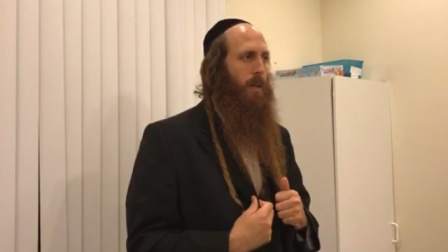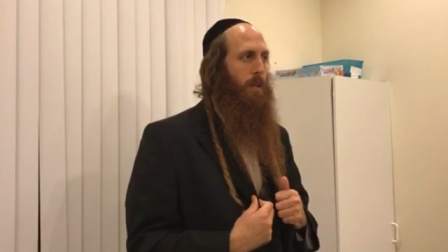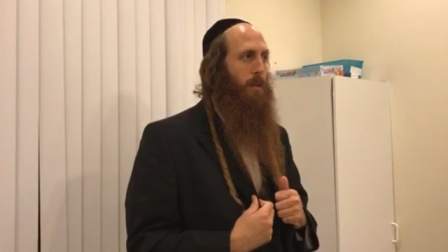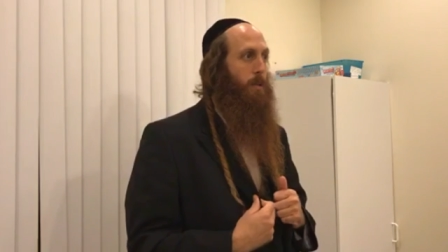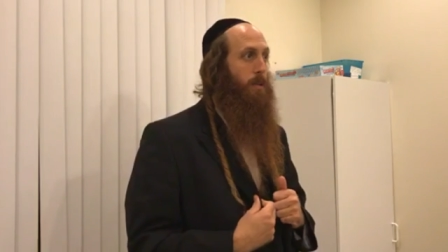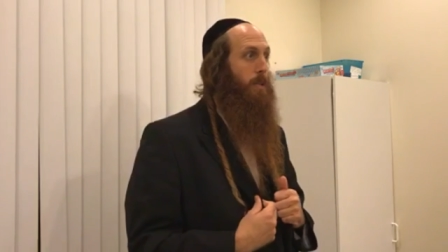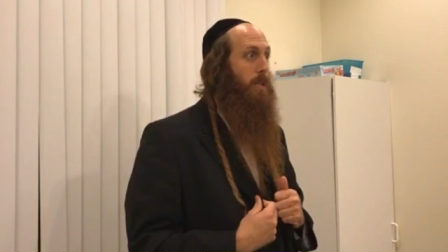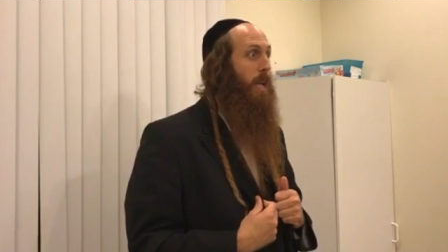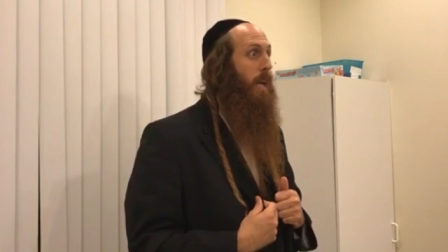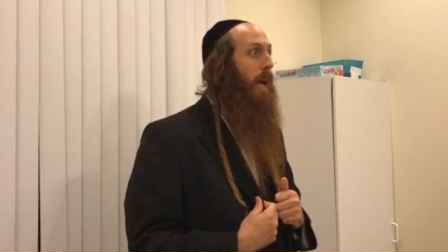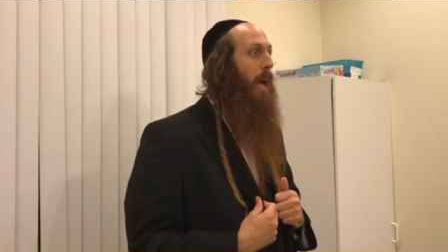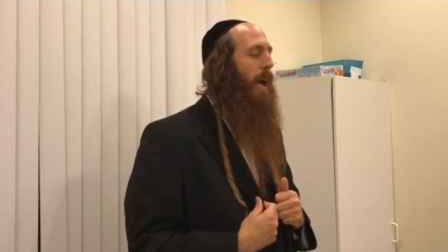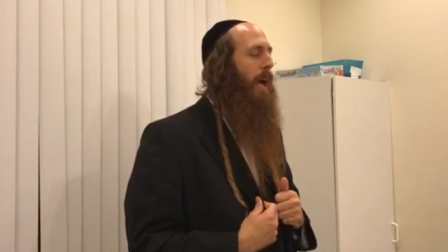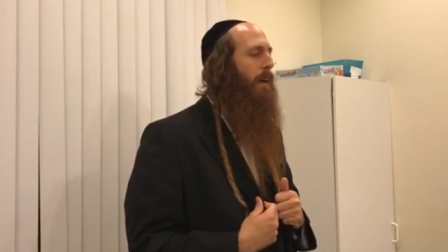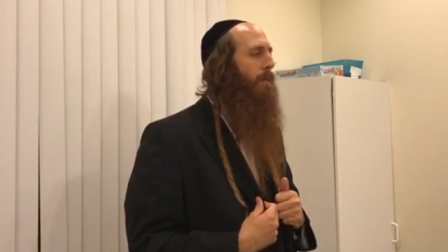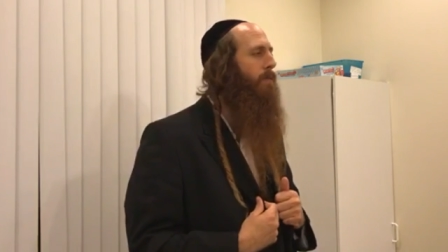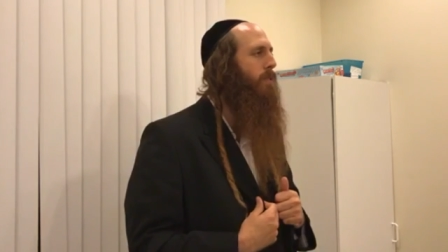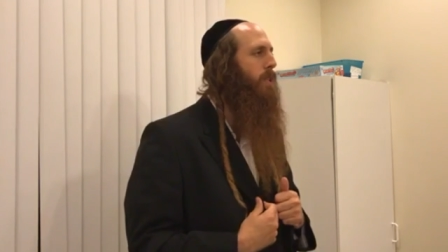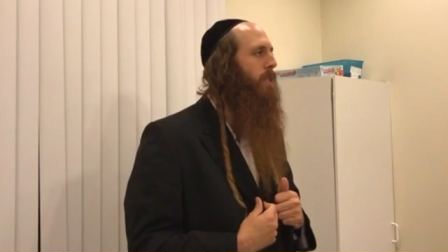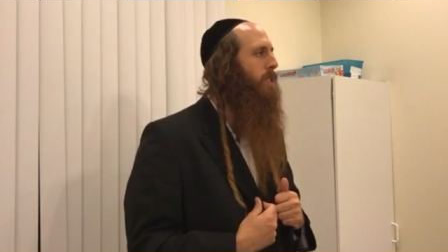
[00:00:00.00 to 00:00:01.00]
To say I
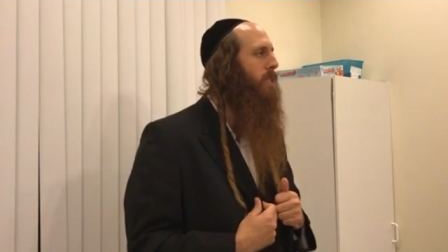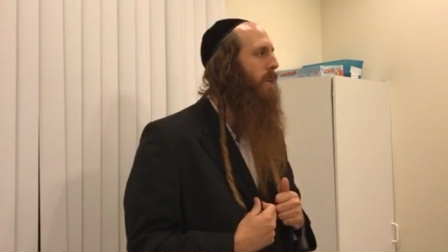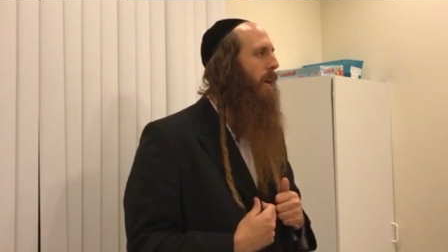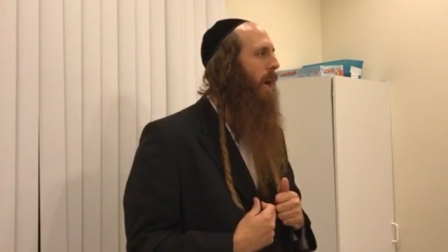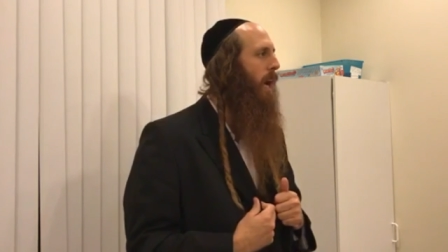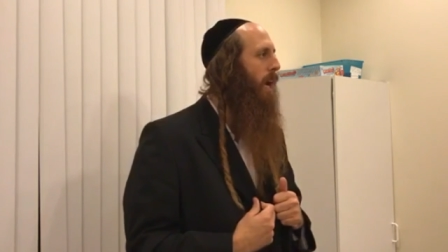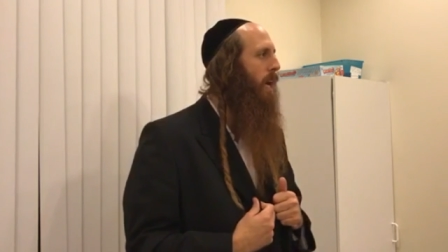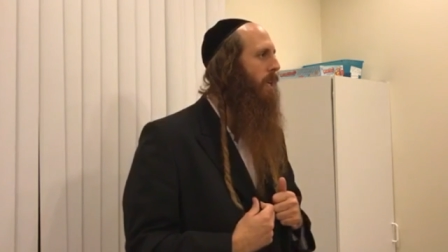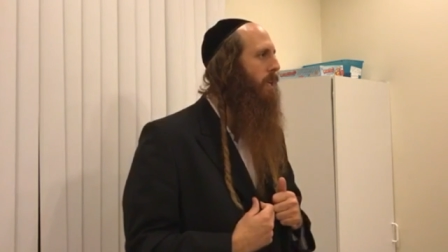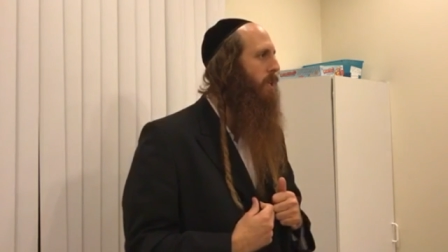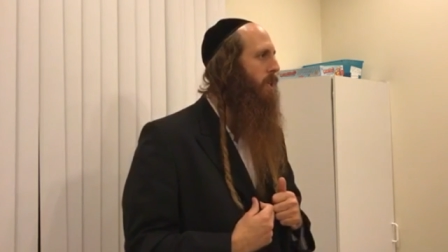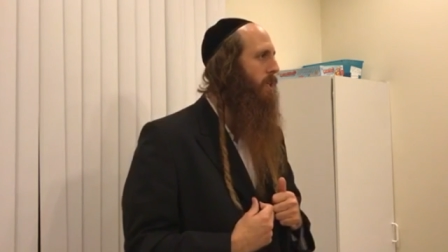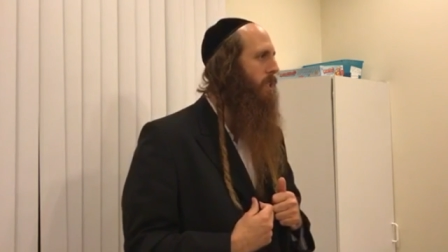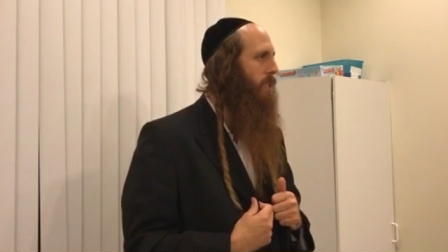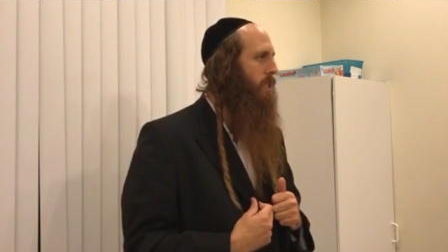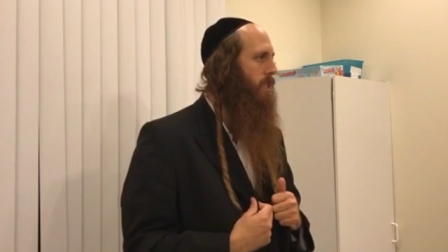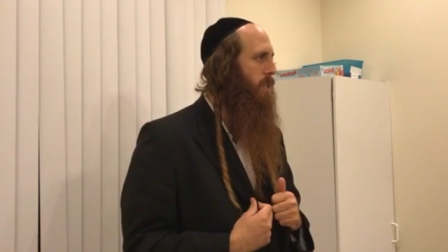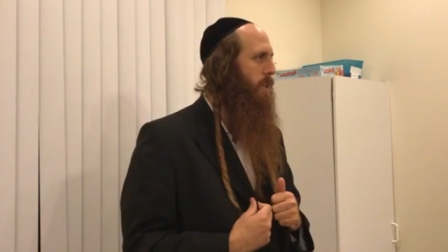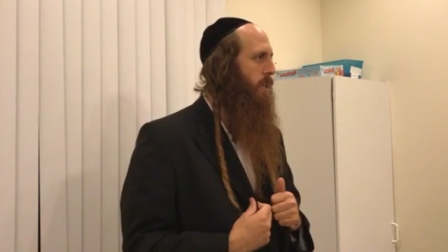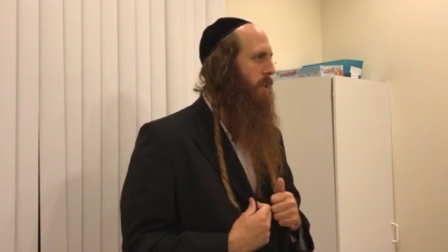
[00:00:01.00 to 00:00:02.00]
have
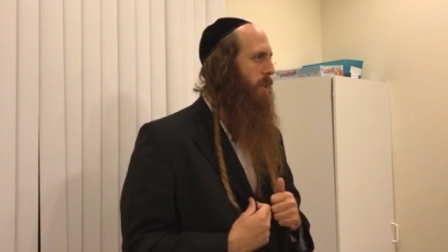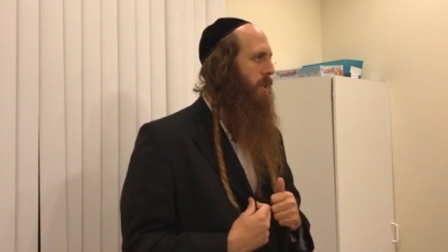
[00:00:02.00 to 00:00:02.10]
desires,